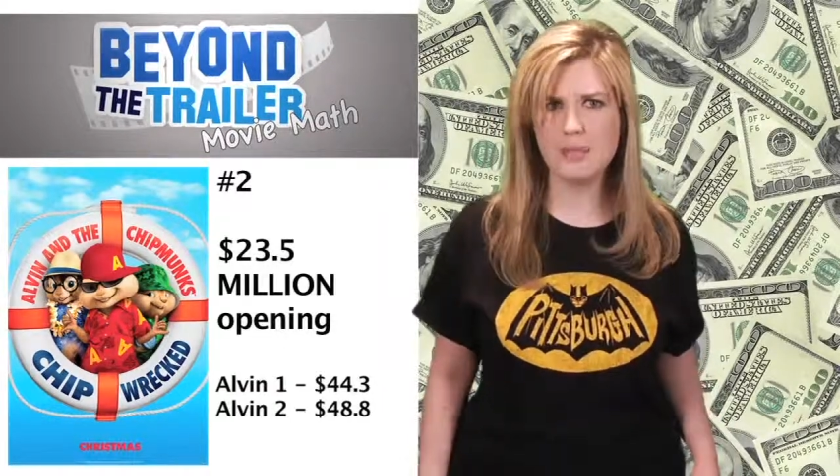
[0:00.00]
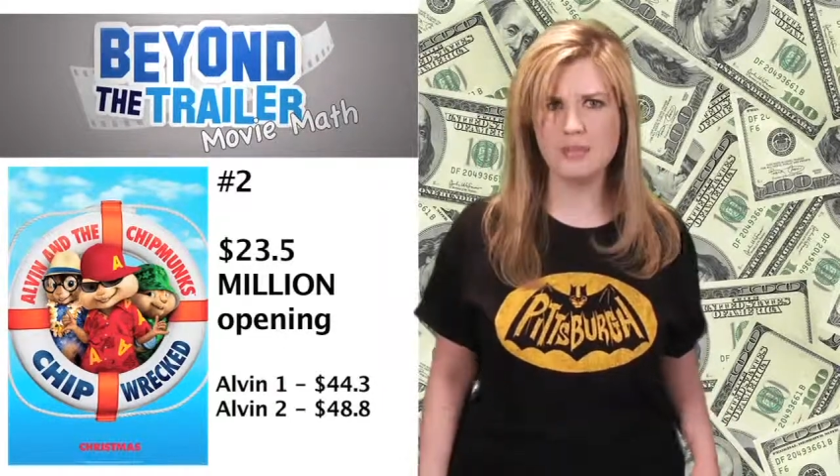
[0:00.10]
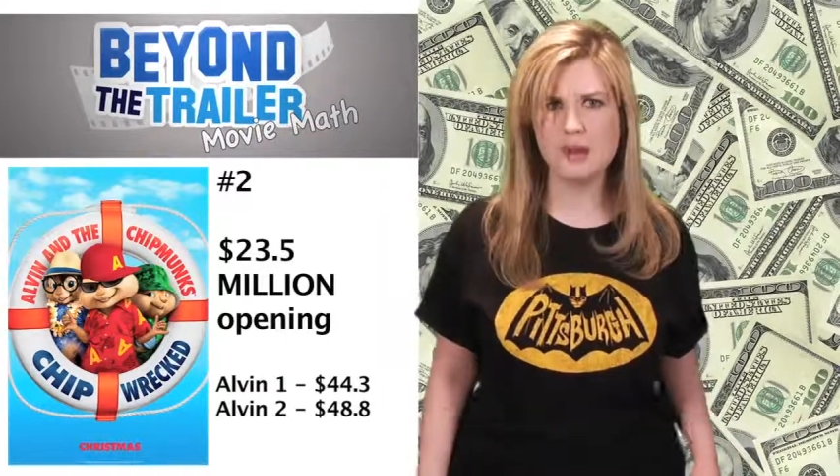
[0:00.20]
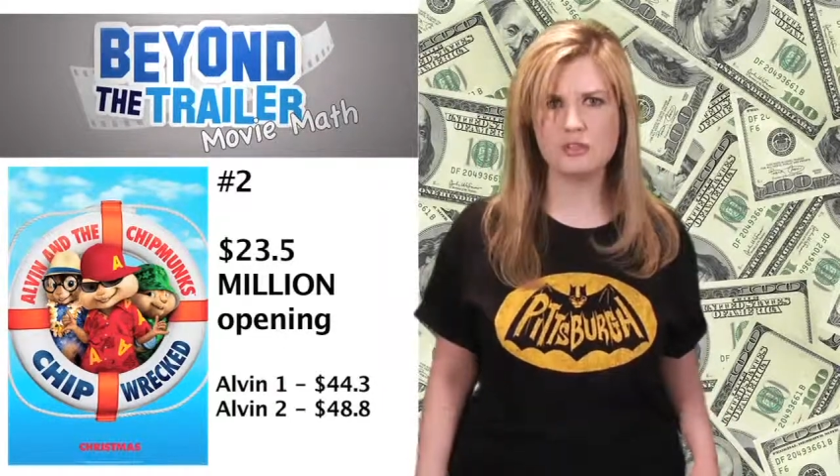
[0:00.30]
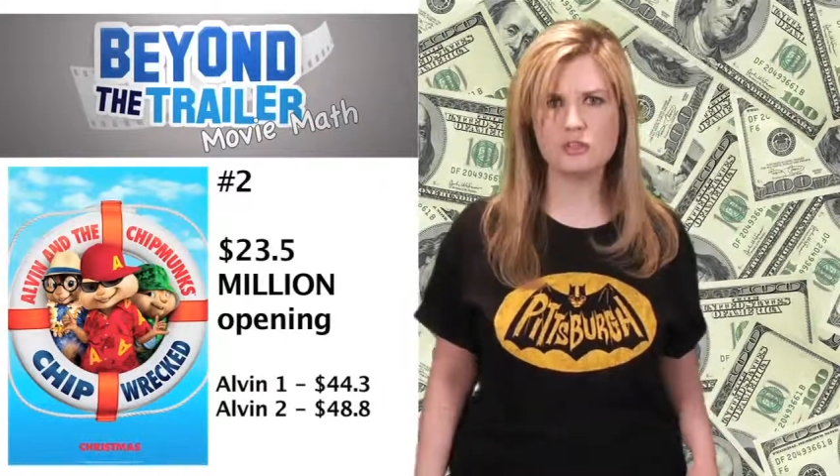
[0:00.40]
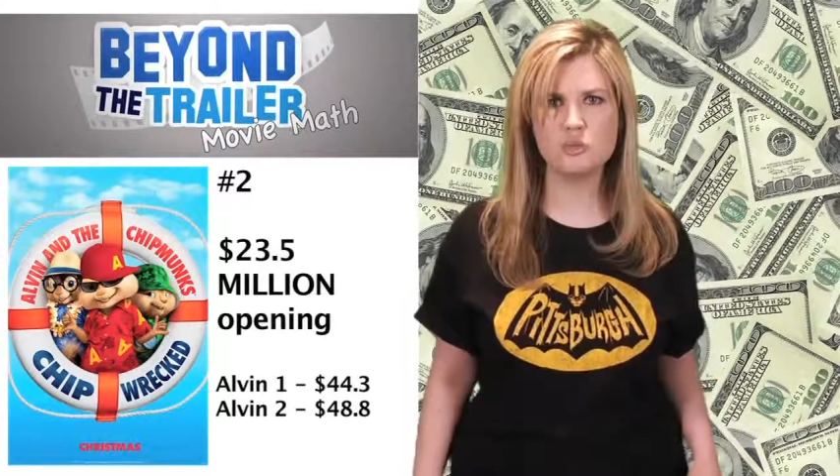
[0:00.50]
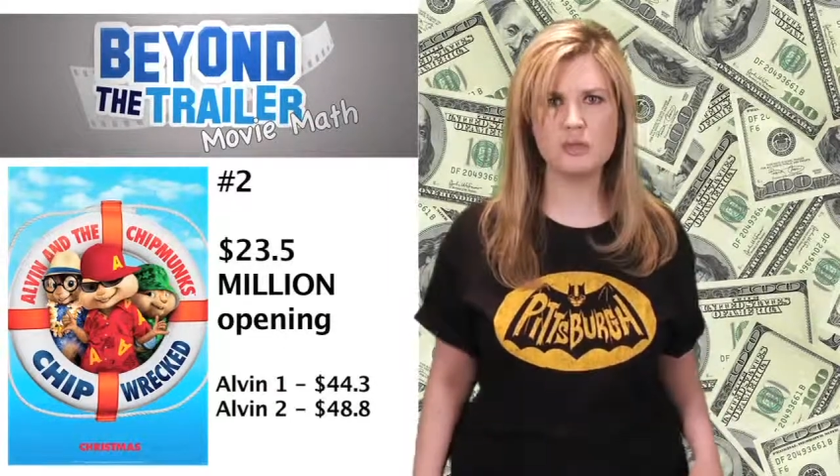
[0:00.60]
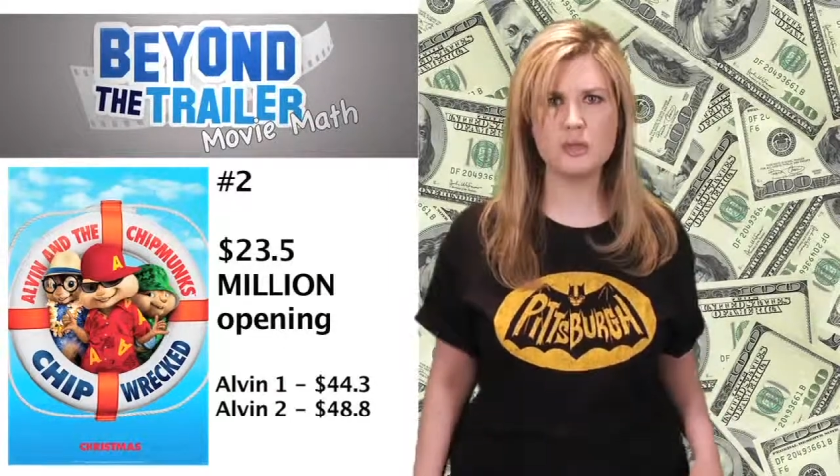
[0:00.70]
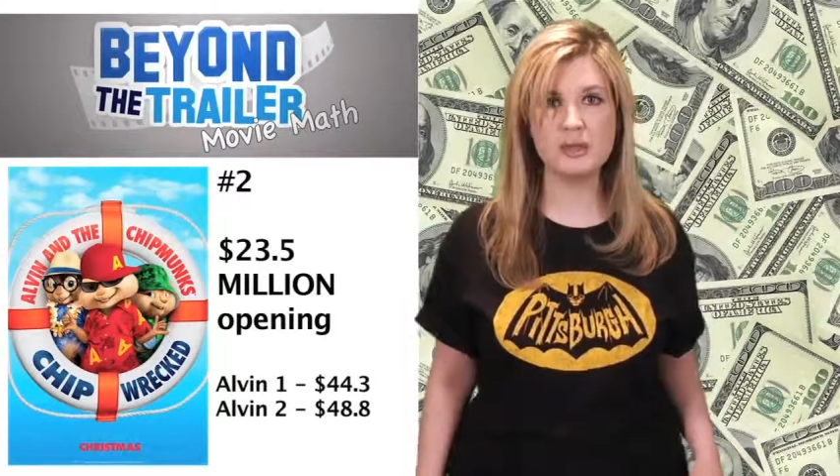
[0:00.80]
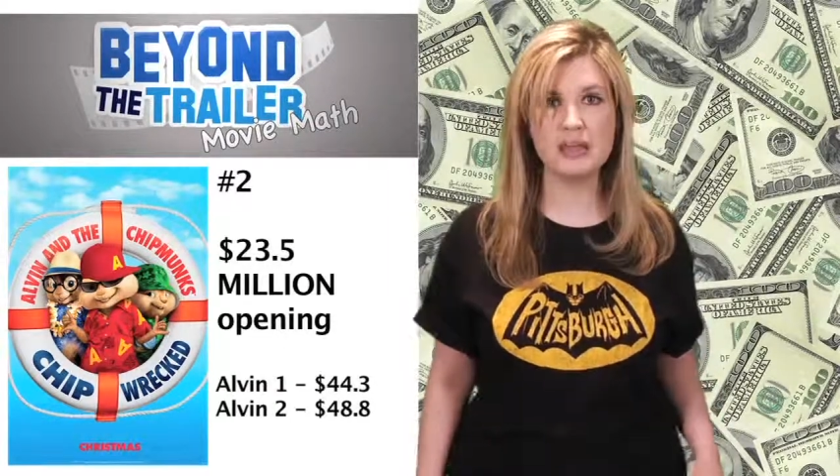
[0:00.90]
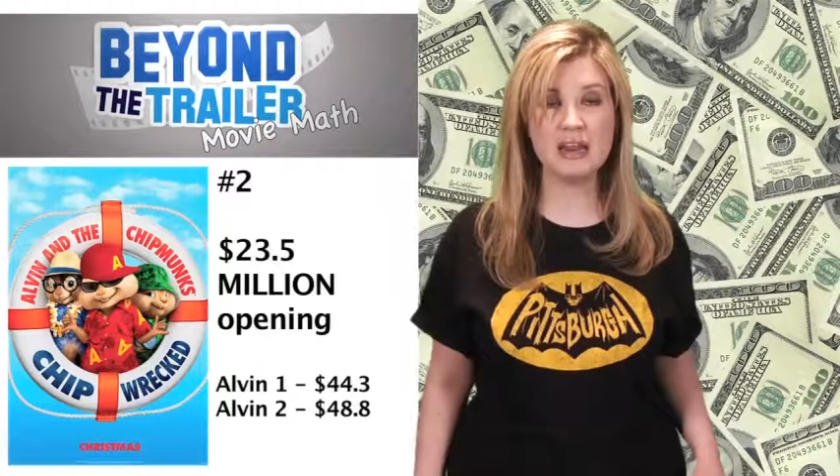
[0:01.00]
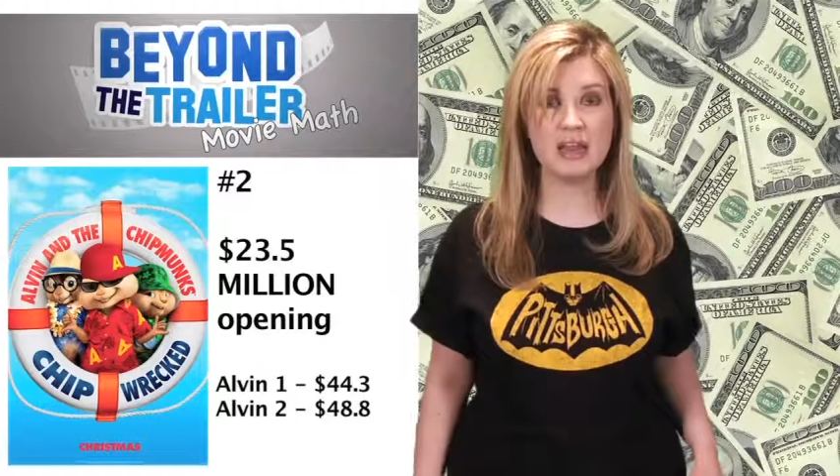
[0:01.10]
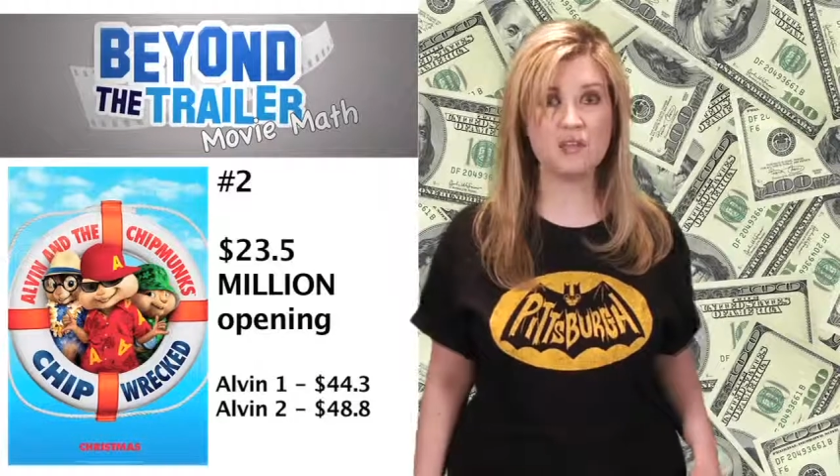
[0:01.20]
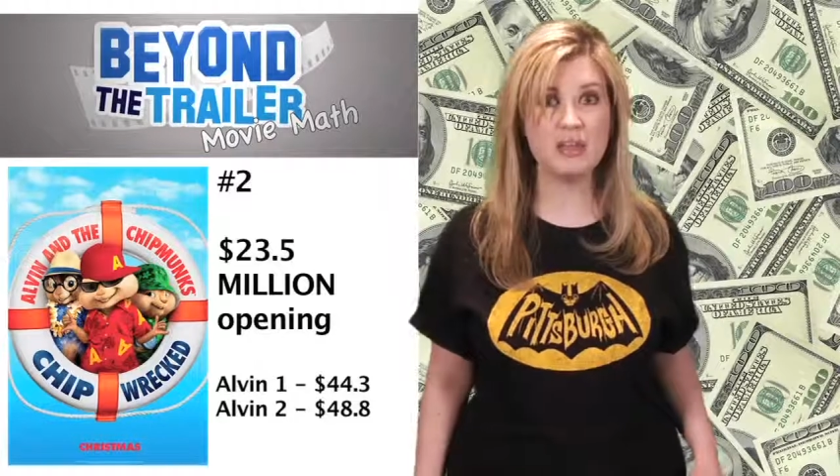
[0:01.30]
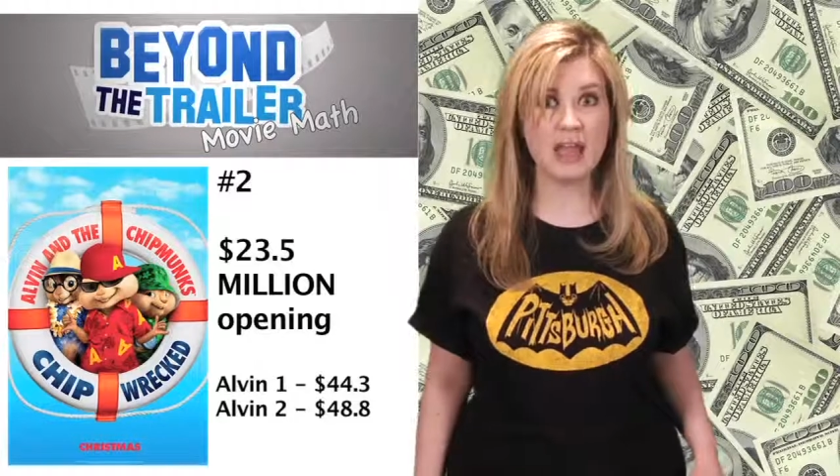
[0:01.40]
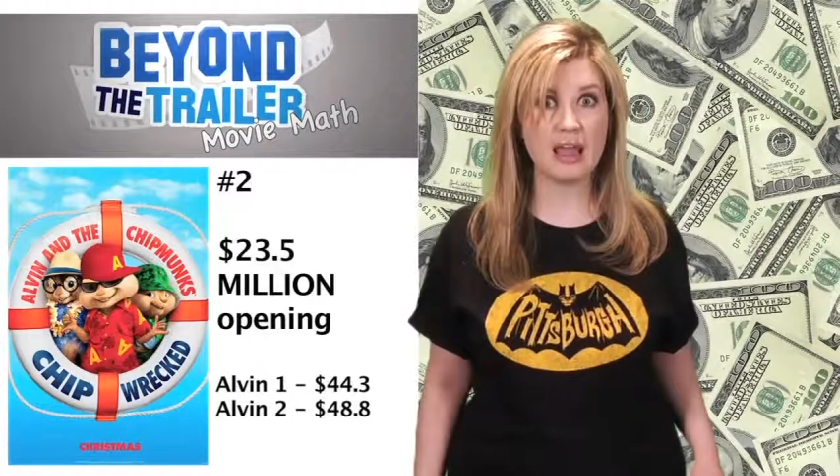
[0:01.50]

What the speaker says: meaning this could be the beginning of the